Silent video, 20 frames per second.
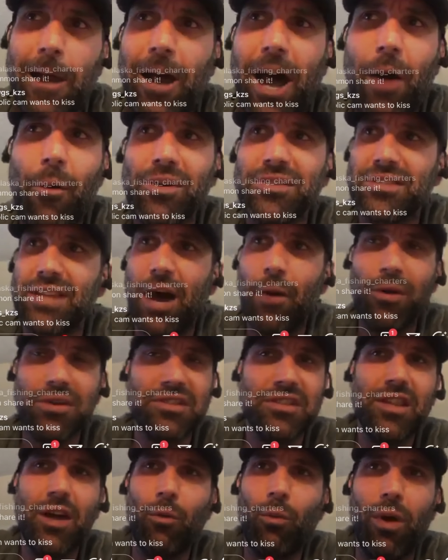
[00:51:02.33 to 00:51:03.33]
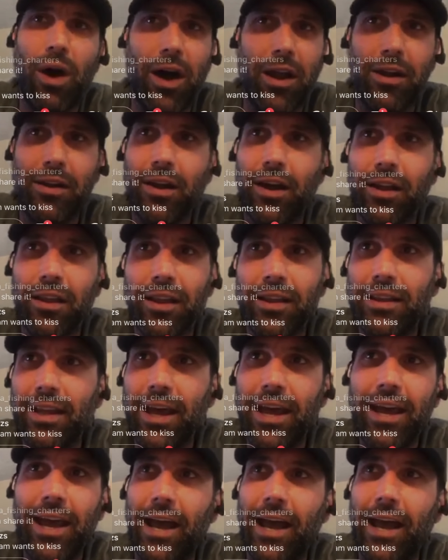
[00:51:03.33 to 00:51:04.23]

I was in the water the other day,